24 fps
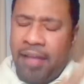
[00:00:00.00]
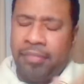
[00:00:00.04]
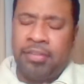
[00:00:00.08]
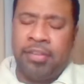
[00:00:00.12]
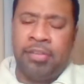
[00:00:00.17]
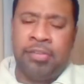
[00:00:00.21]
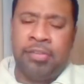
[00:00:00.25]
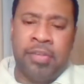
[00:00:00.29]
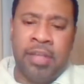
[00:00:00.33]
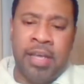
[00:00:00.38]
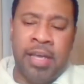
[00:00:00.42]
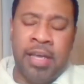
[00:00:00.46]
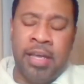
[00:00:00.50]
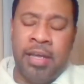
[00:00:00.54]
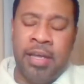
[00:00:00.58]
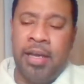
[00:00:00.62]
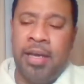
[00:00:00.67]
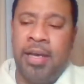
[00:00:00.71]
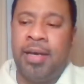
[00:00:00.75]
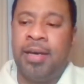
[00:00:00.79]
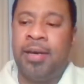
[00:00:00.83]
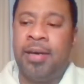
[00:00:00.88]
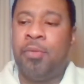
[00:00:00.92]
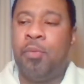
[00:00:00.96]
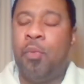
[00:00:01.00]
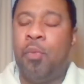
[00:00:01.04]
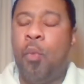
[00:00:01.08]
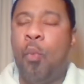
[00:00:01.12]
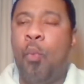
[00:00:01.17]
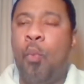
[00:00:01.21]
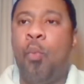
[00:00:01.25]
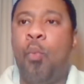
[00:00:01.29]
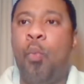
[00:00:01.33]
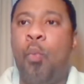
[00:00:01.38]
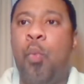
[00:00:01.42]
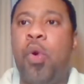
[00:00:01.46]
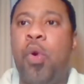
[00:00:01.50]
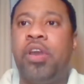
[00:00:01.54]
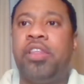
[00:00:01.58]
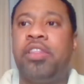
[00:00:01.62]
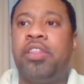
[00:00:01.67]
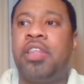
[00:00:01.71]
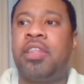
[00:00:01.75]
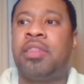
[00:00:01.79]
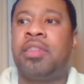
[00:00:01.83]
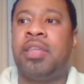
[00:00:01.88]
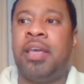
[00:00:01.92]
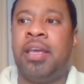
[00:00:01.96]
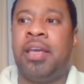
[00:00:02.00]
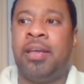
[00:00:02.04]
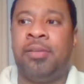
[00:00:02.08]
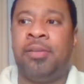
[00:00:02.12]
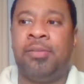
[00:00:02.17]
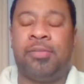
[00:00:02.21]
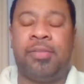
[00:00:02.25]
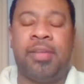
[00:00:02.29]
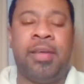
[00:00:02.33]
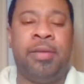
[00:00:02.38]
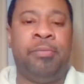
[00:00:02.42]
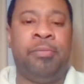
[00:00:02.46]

I have to say, one of the things,